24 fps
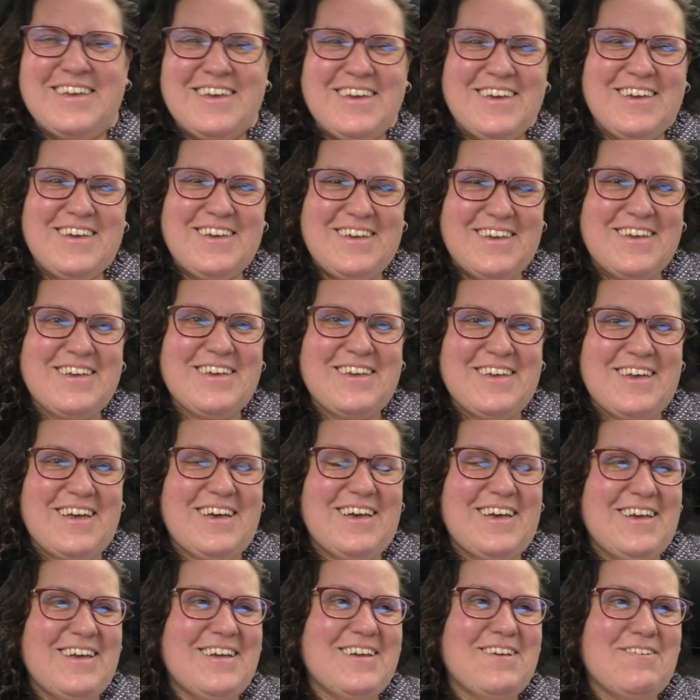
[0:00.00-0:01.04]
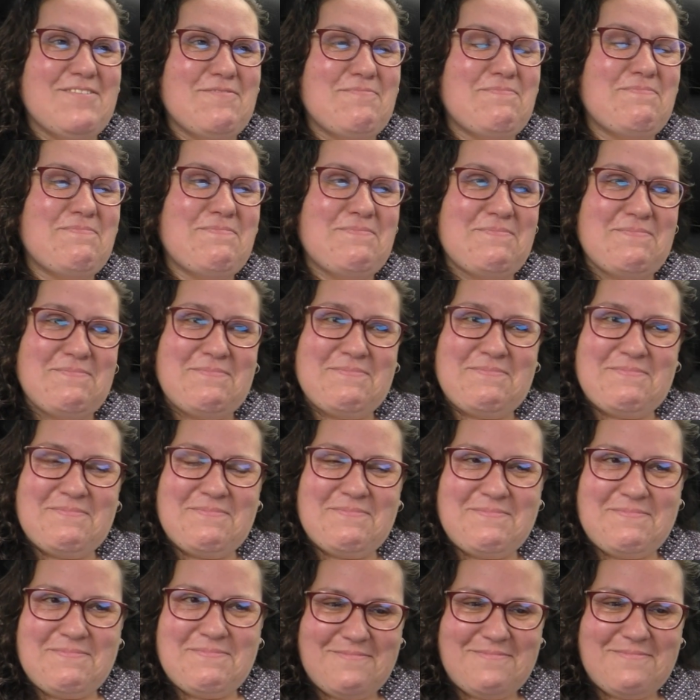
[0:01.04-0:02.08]

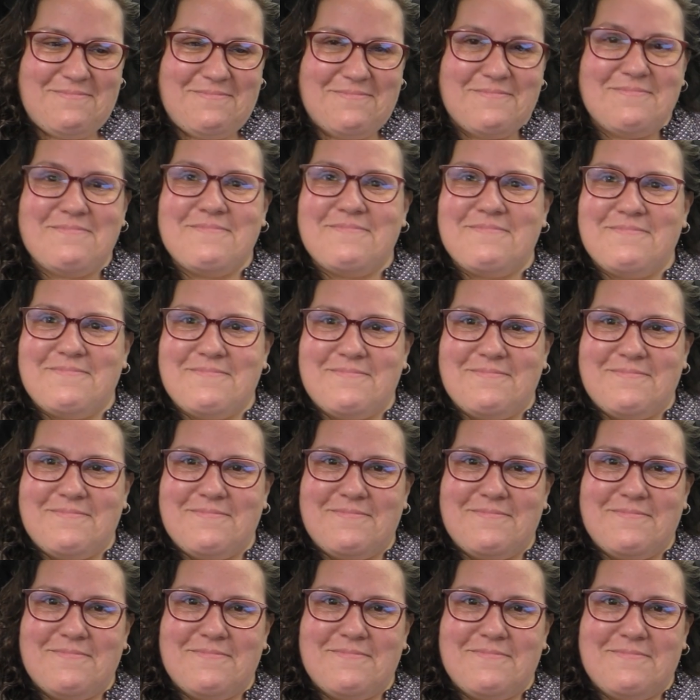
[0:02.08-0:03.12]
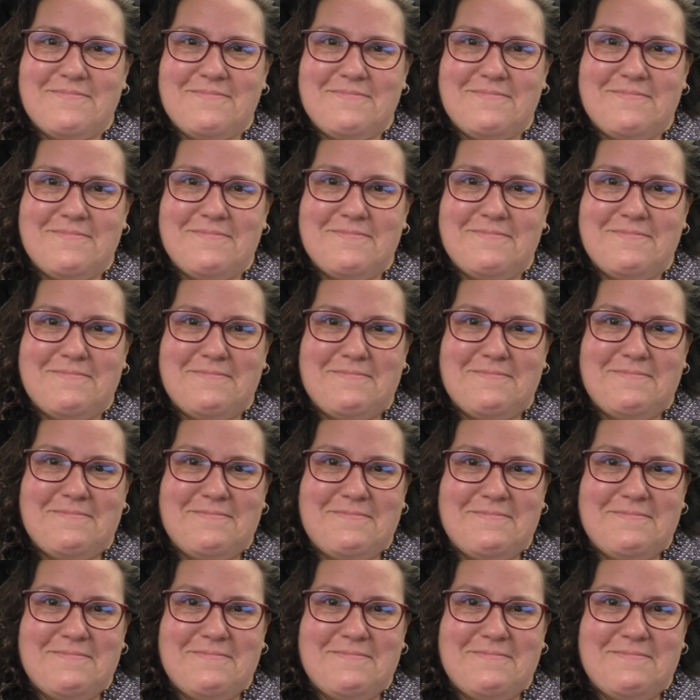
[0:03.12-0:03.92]
(not speaking)